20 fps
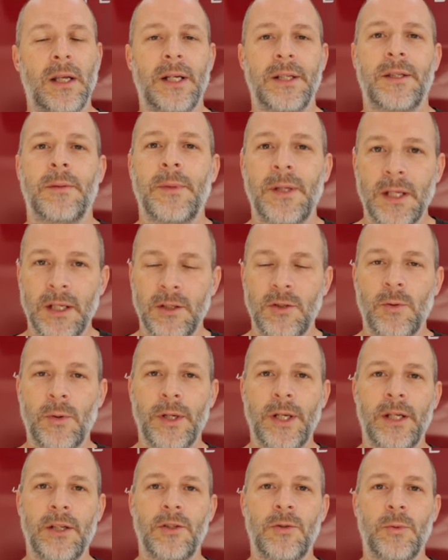S. I'm getting
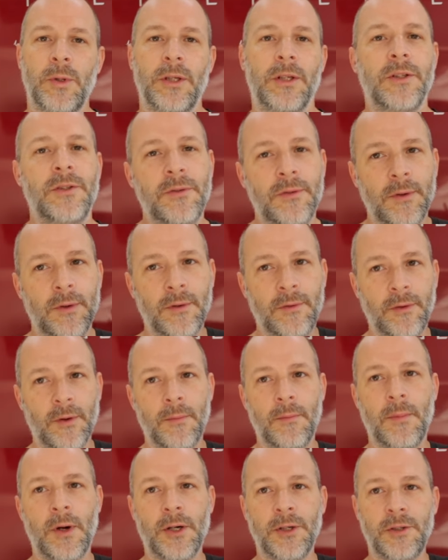20 inch wheels from
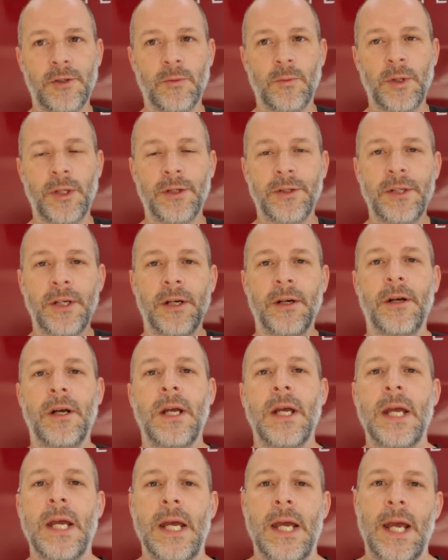Martian Wheels here.
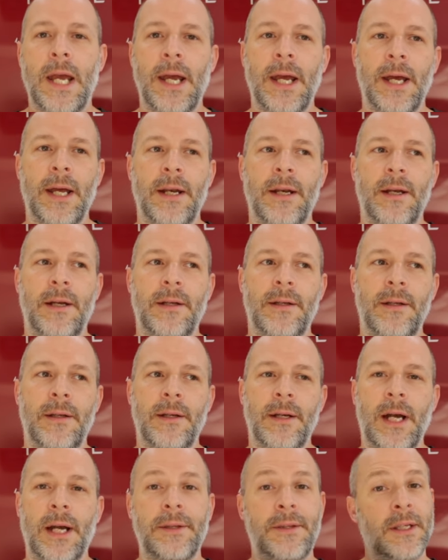And
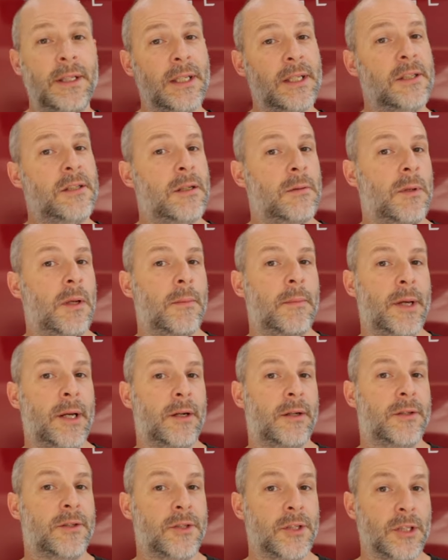I think that's gonna be a
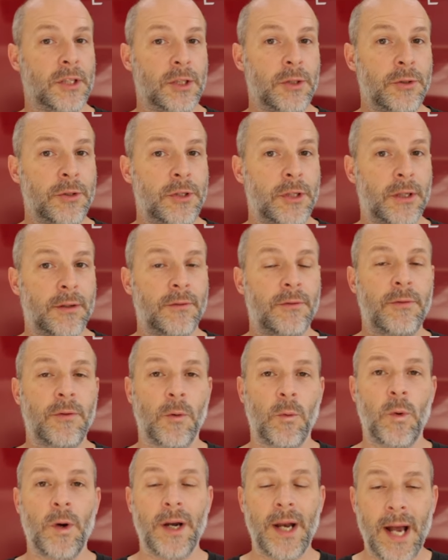better solution for
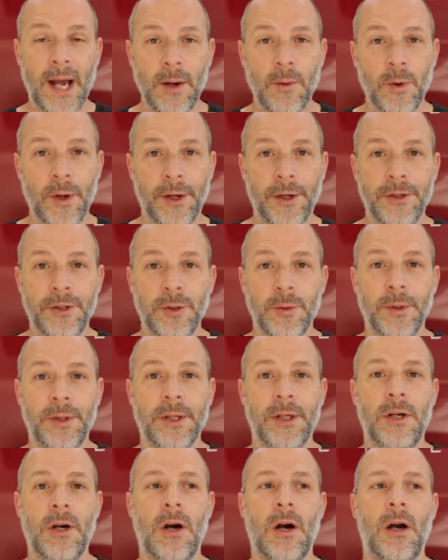what I wanna do with
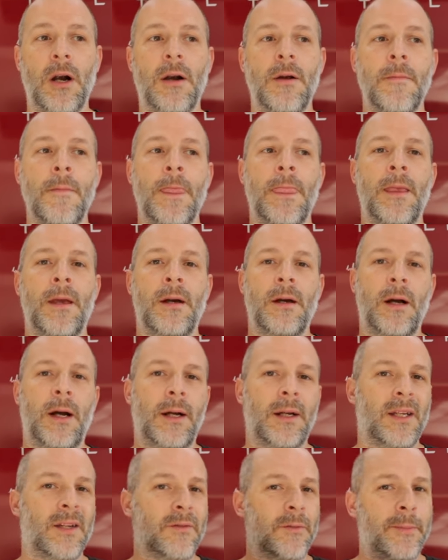the car.
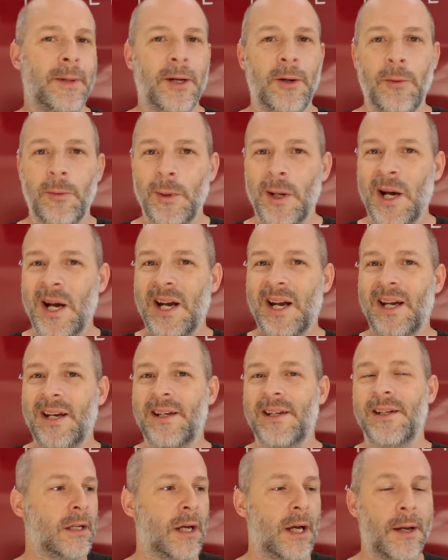Give a better
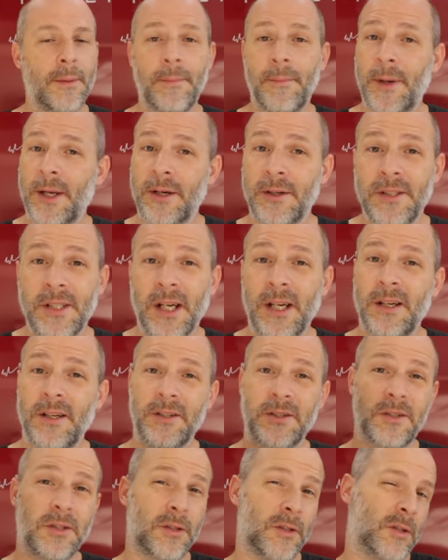ride, better
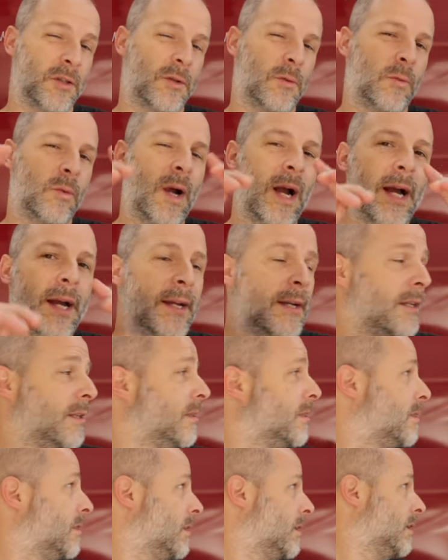tires. So the
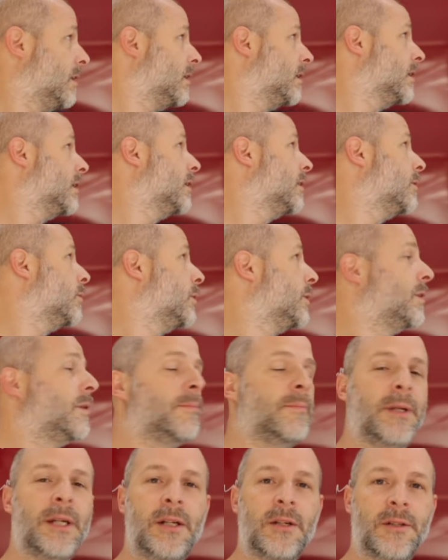ride, see, with the
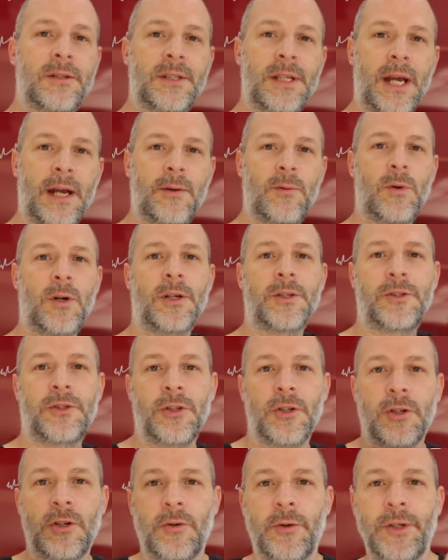bigger sidewalls,
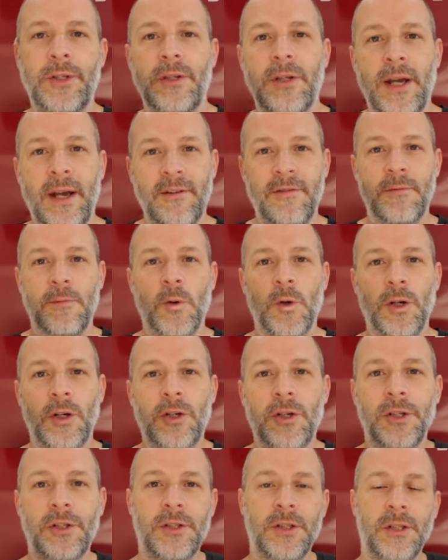you're going to have more
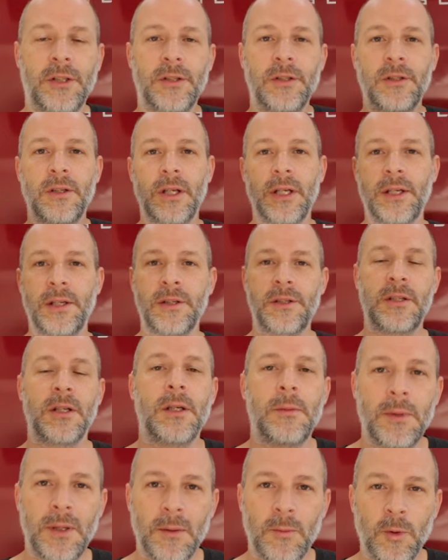cushion and it's
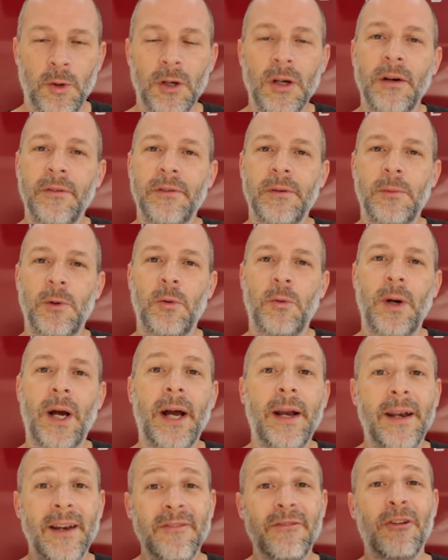gonna be a more comfortable
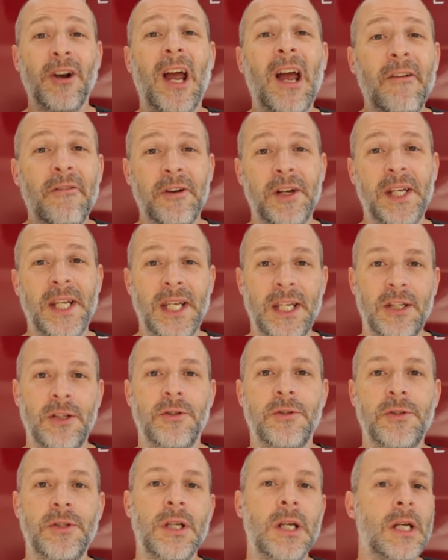ride for everyday
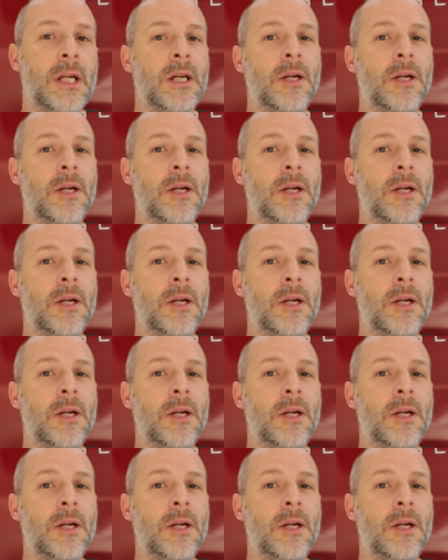use.